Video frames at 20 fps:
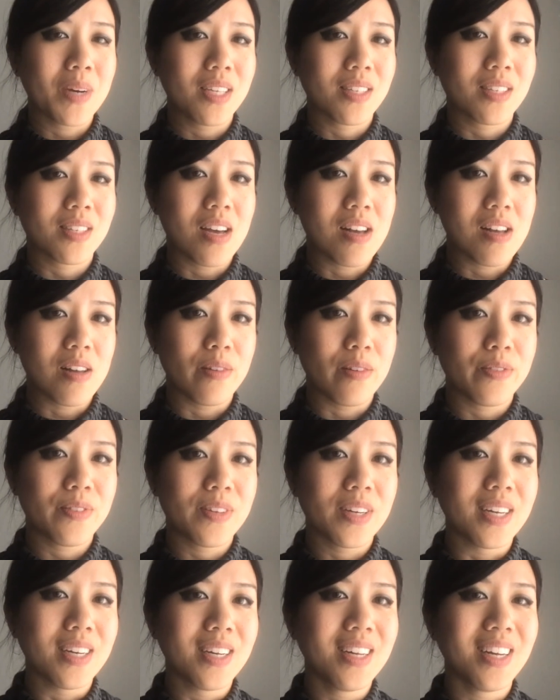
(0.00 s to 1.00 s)
myself.
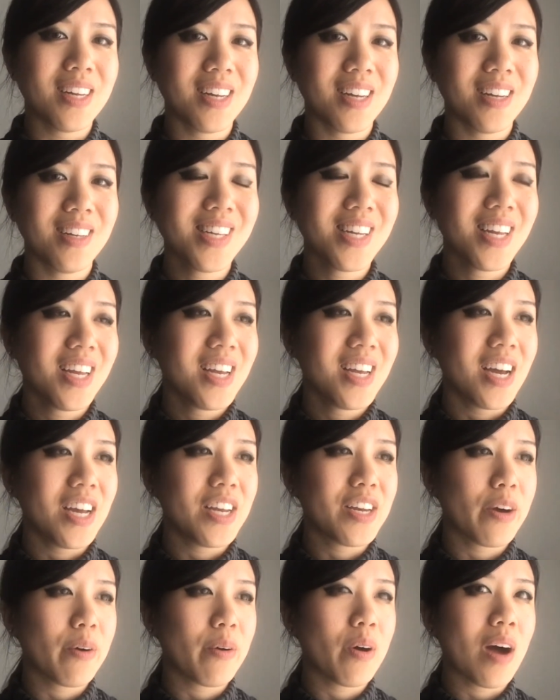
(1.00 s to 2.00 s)

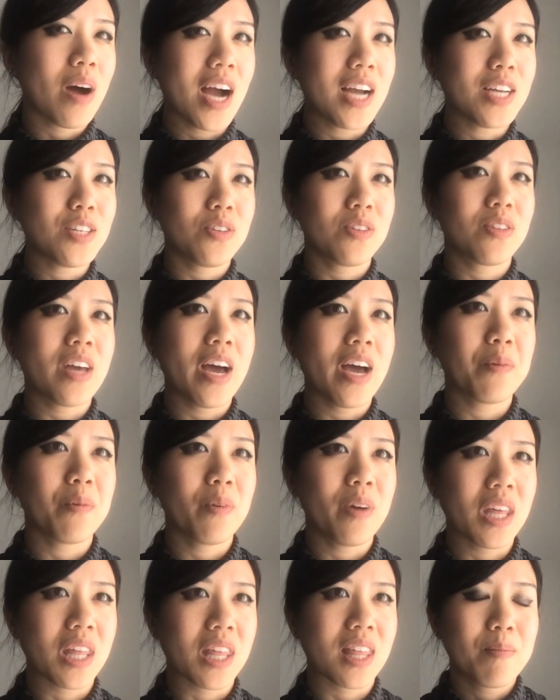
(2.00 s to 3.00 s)
I know I do that
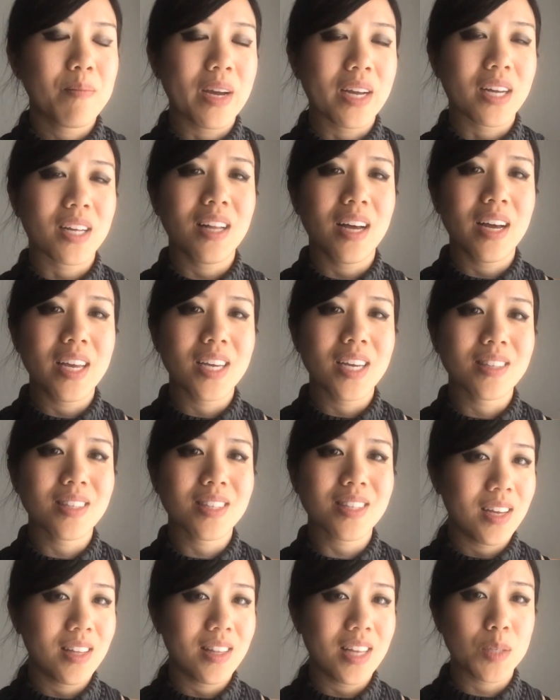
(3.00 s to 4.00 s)
with my
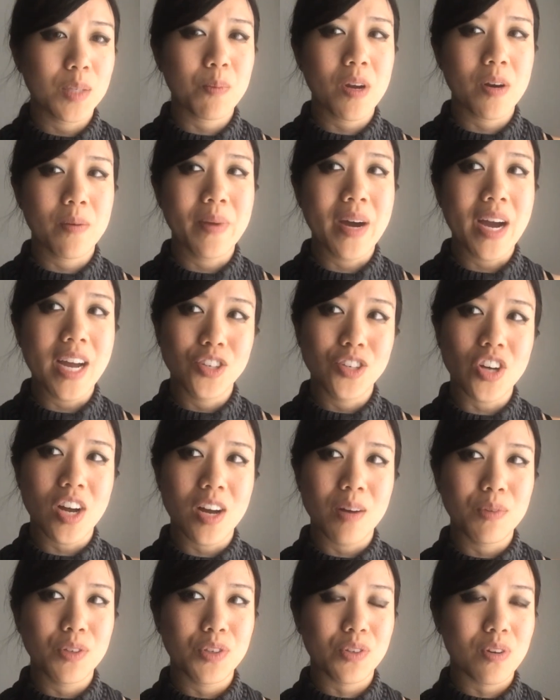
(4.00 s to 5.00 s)
clients. That's part of my
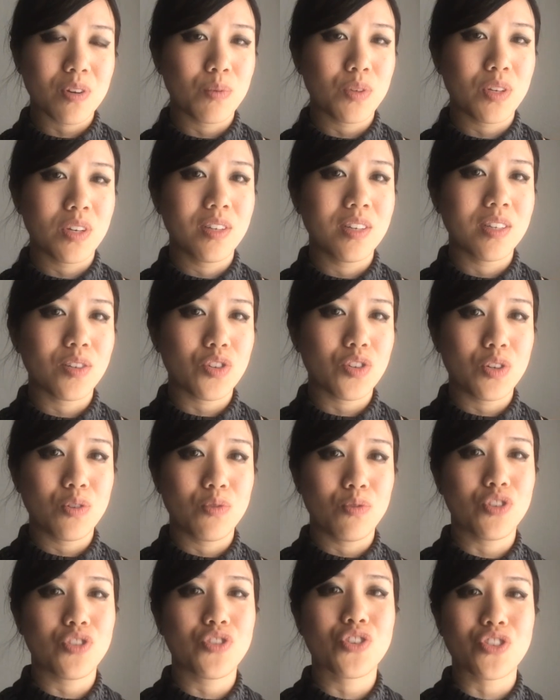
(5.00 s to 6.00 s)
job description, is
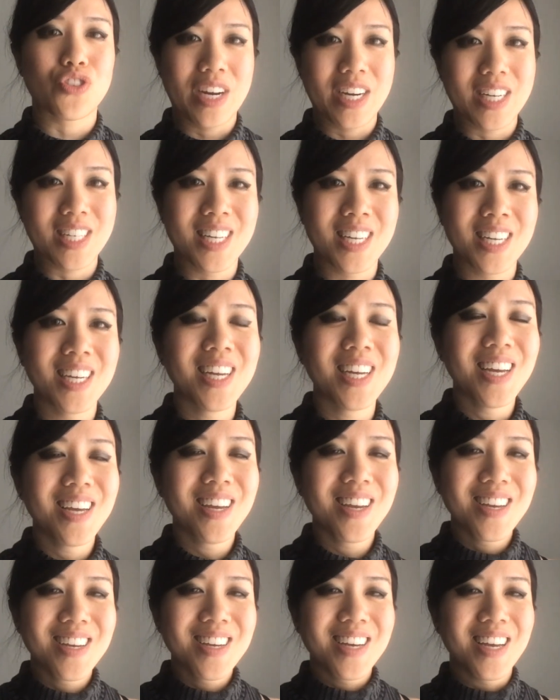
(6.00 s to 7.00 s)
to restrict
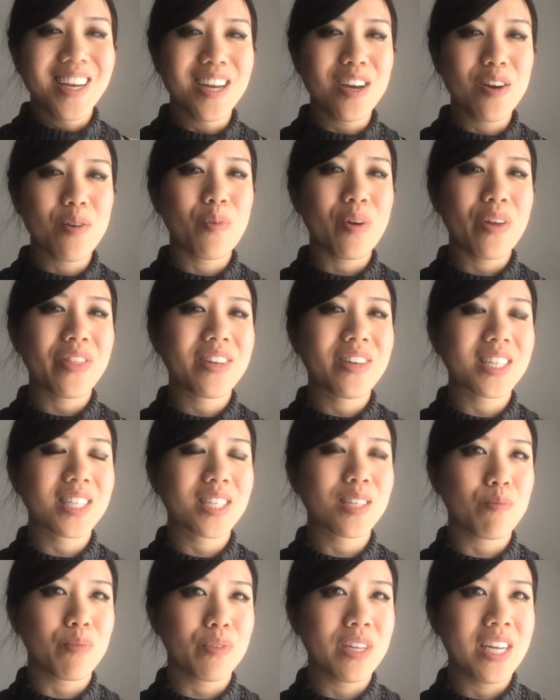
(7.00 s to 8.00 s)
with
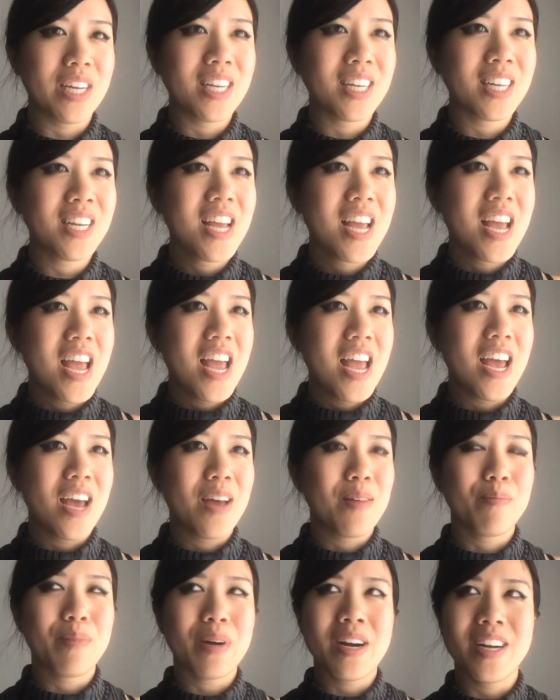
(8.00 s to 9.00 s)
discipline
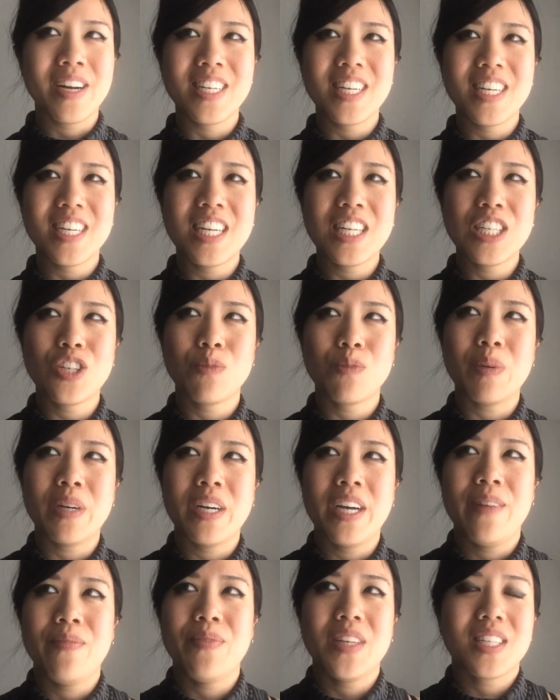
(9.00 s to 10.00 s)
and bondage,
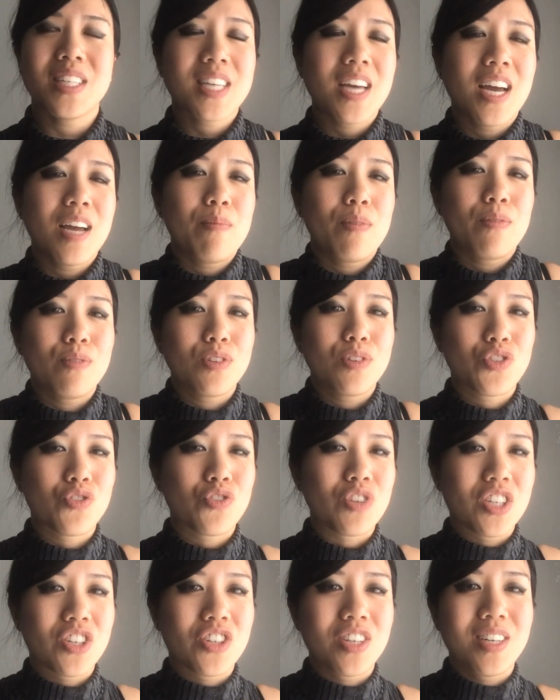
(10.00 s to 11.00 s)
but this type of
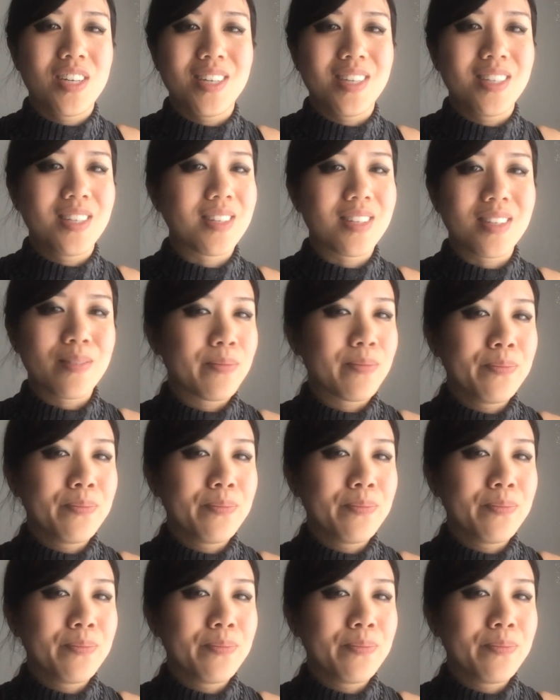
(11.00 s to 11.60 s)
restriction is